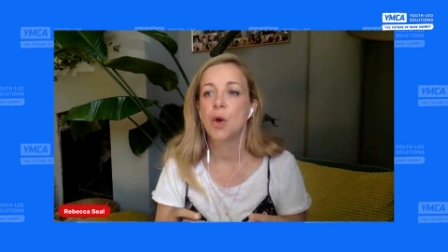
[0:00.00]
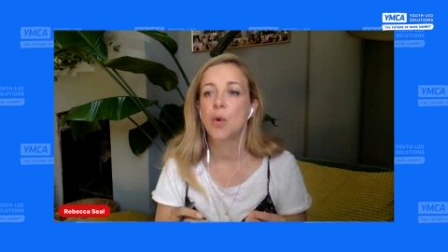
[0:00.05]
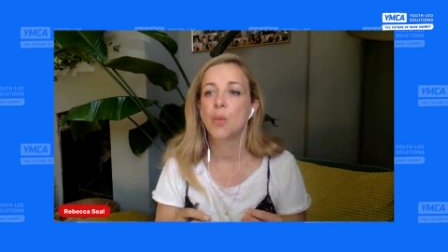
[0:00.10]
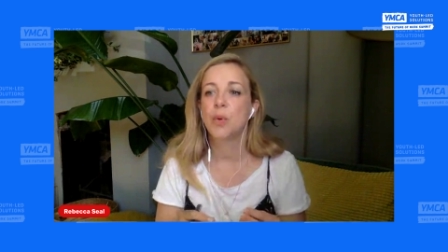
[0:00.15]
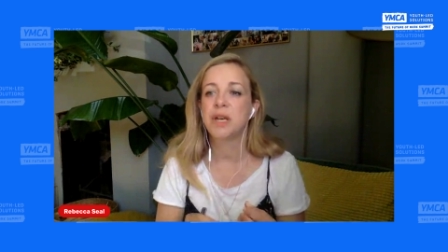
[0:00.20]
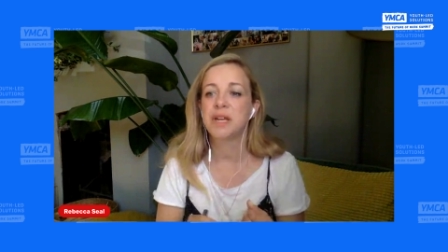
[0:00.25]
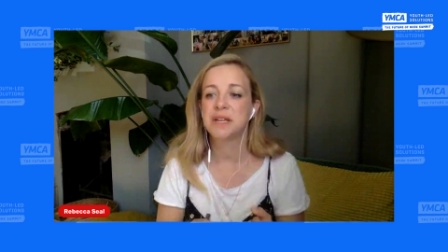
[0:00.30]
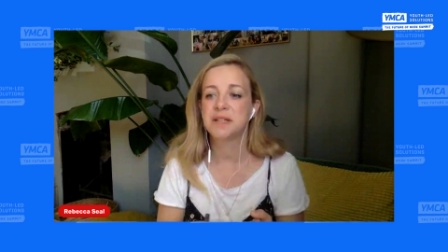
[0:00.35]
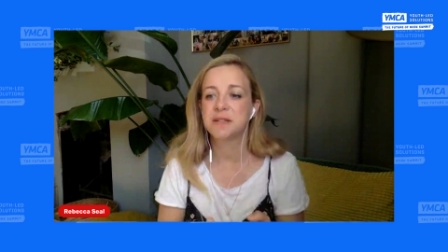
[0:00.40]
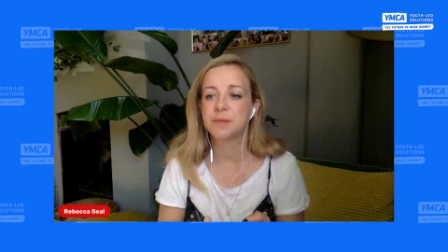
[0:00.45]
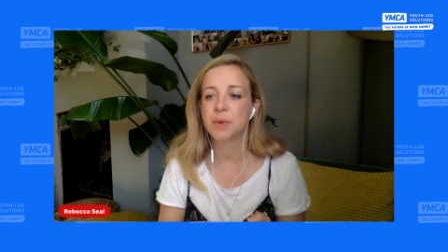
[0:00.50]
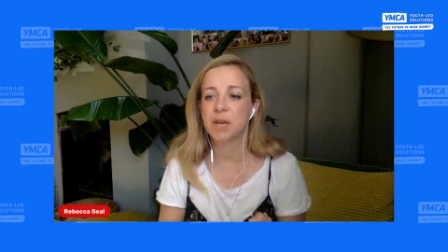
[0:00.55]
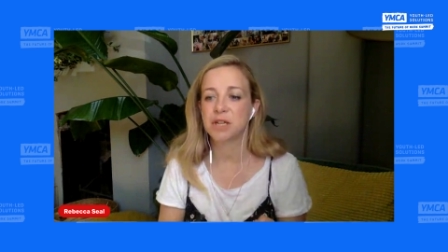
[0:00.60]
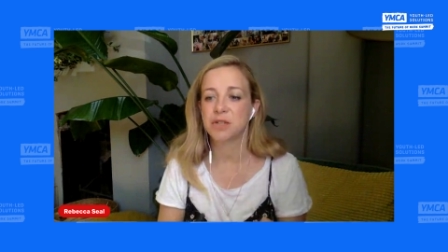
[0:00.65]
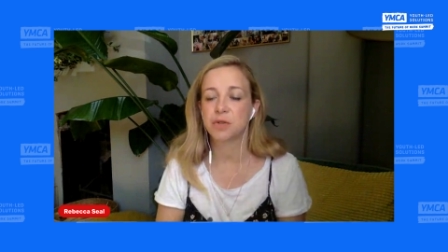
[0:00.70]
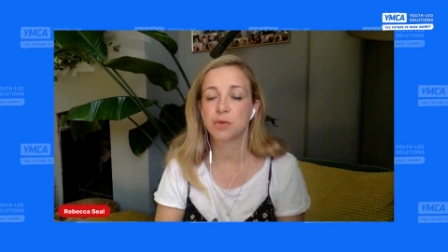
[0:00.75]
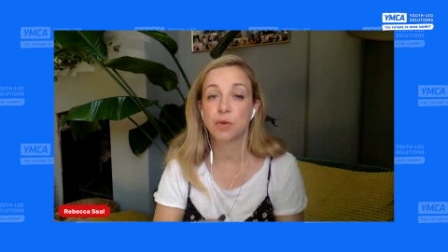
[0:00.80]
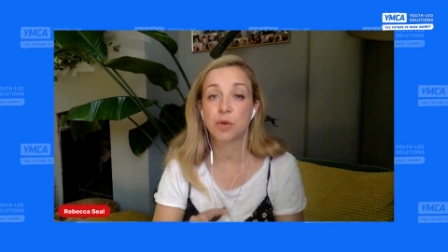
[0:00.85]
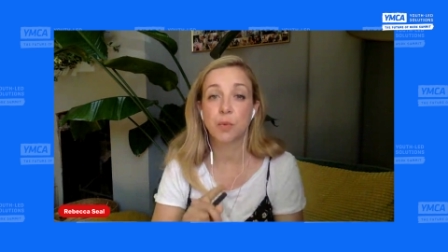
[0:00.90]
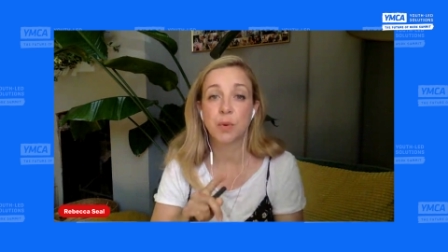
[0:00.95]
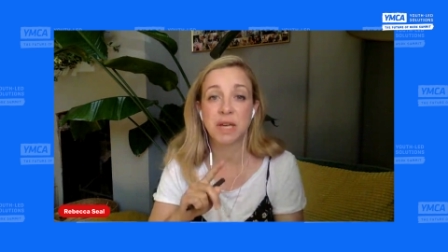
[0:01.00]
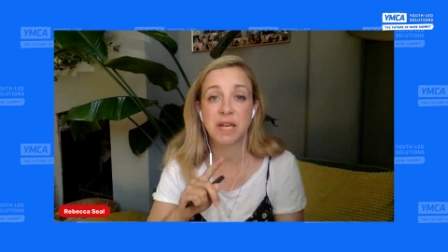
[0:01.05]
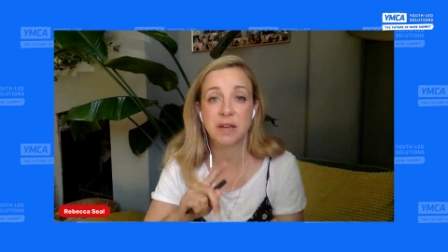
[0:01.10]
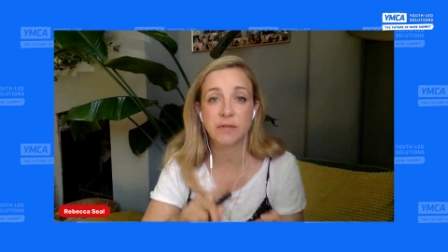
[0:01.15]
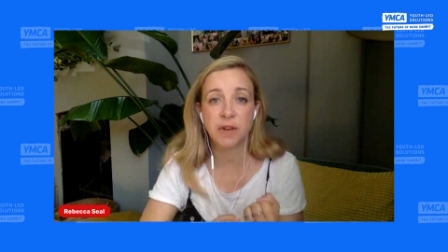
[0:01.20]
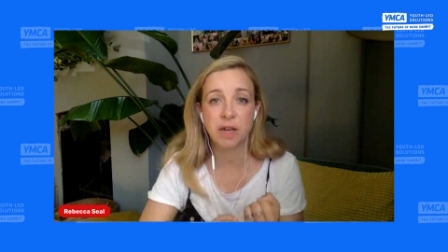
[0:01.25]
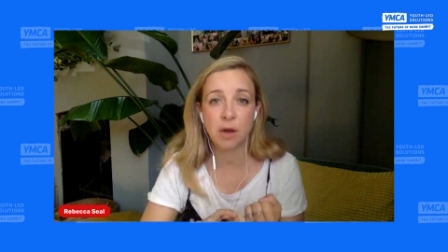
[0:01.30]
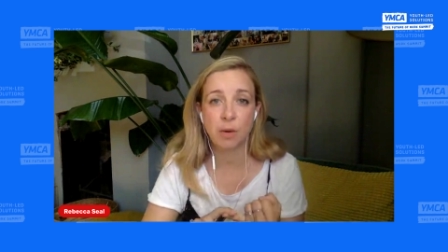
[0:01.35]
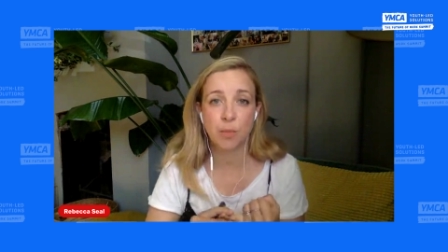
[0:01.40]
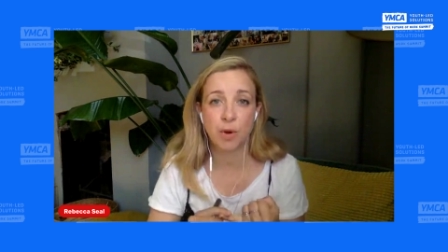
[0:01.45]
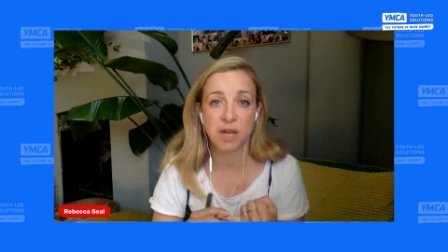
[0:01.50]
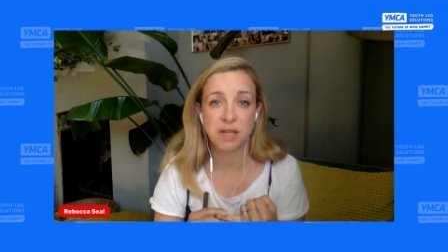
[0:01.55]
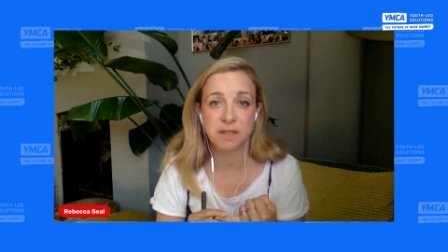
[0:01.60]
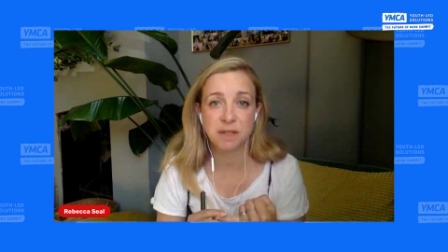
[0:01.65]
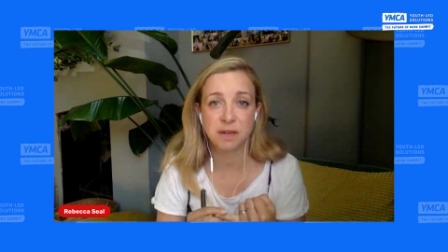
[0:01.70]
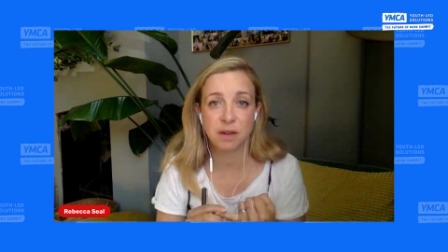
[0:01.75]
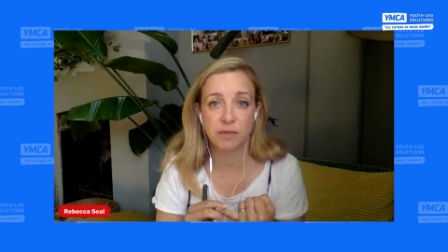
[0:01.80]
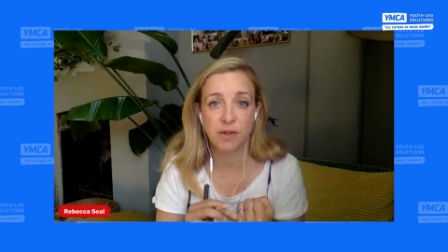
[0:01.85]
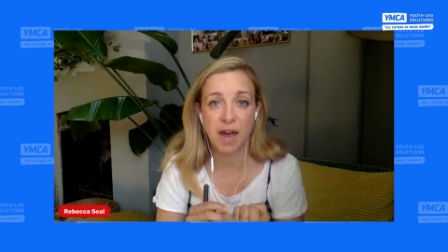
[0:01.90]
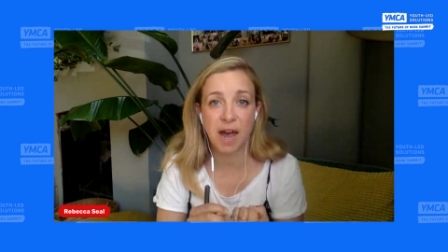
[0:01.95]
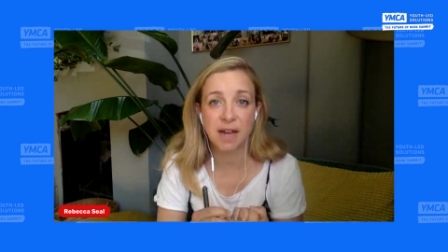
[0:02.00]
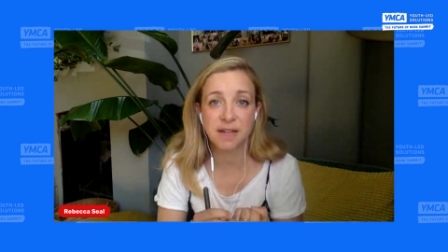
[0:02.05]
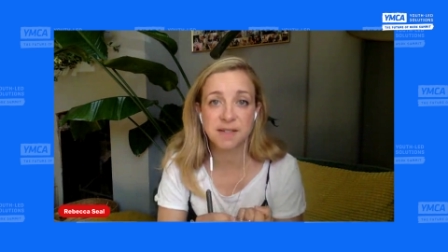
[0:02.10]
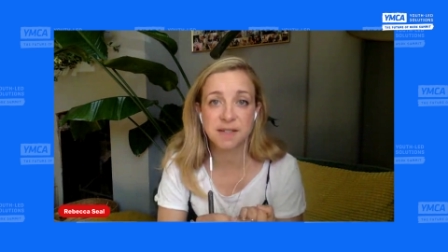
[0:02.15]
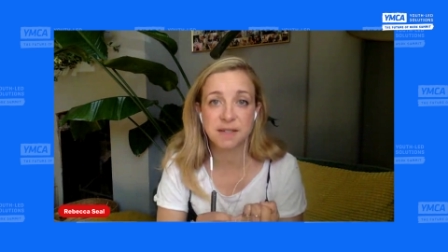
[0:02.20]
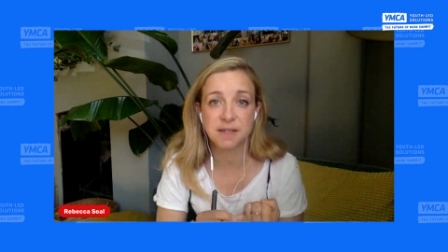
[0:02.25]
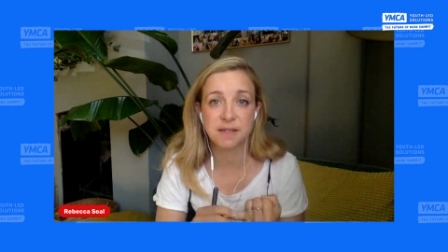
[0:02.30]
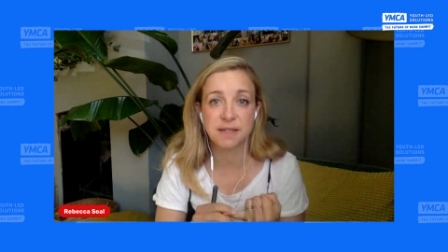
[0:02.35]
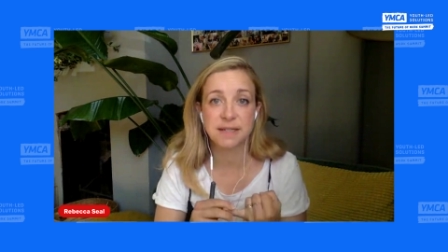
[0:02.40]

we need to make sure that we're giving our brains enough access